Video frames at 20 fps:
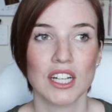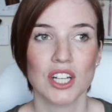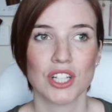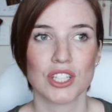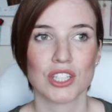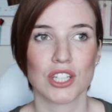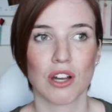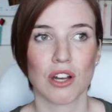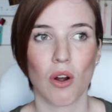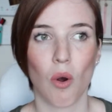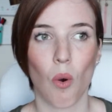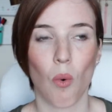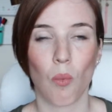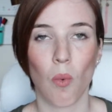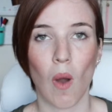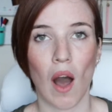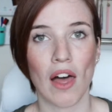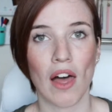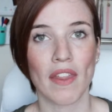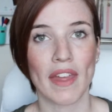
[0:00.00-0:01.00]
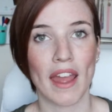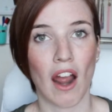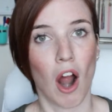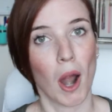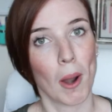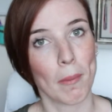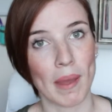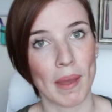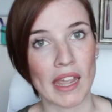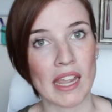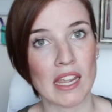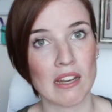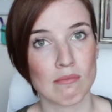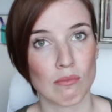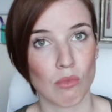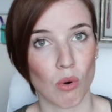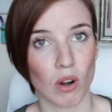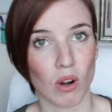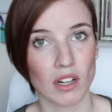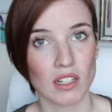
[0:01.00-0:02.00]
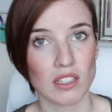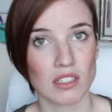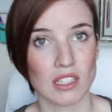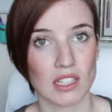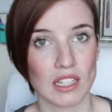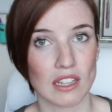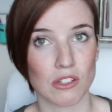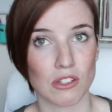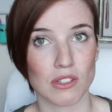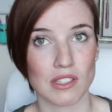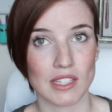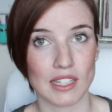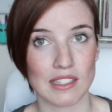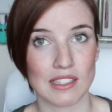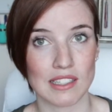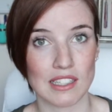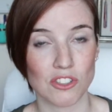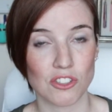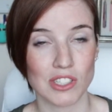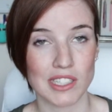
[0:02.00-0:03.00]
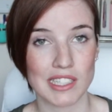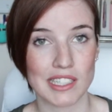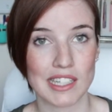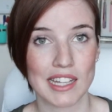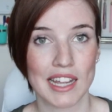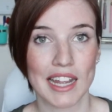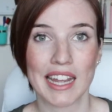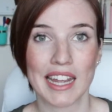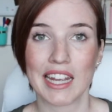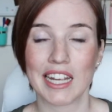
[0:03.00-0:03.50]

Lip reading: So while they are paying more in those 6 digits,